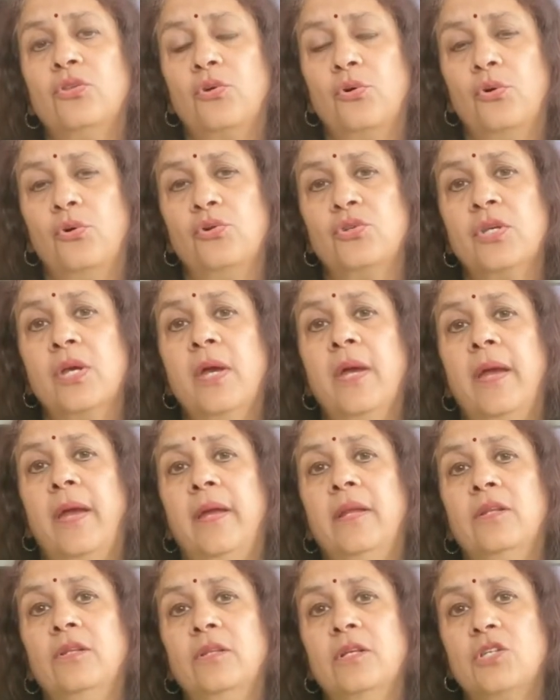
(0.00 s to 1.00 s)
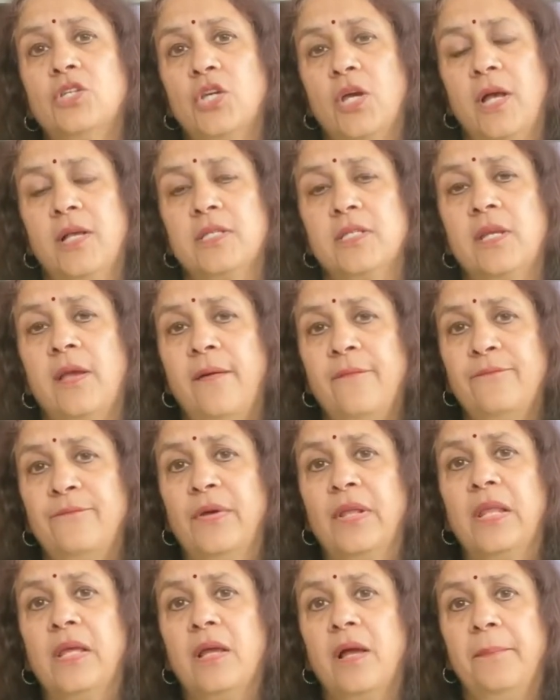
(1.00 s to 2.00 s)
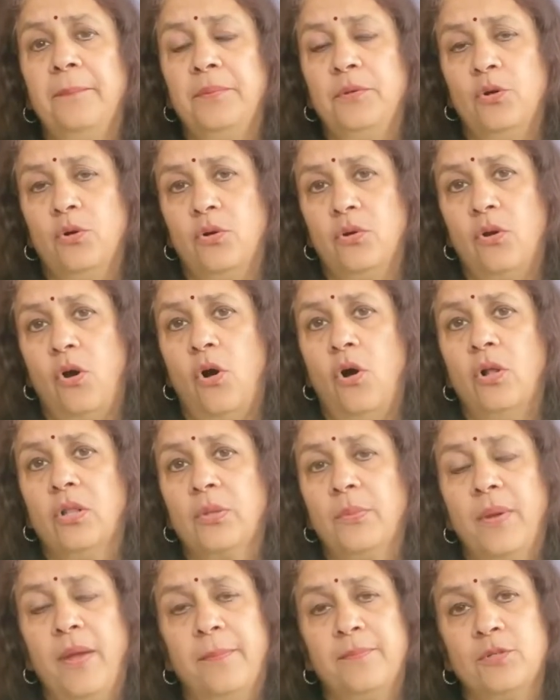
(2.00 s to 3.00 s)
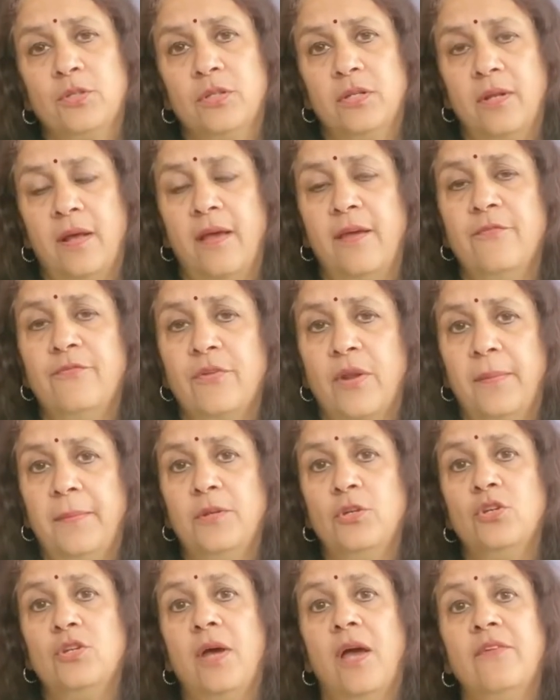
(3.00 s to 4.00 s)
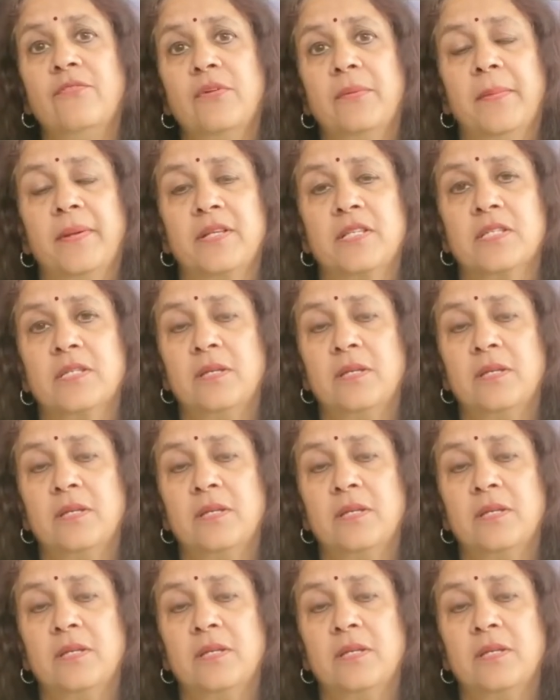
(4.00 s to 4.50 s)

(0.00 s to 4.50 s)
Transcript: throat into the chest, filling up here all the way up to the diaphragm, and your diaphragm,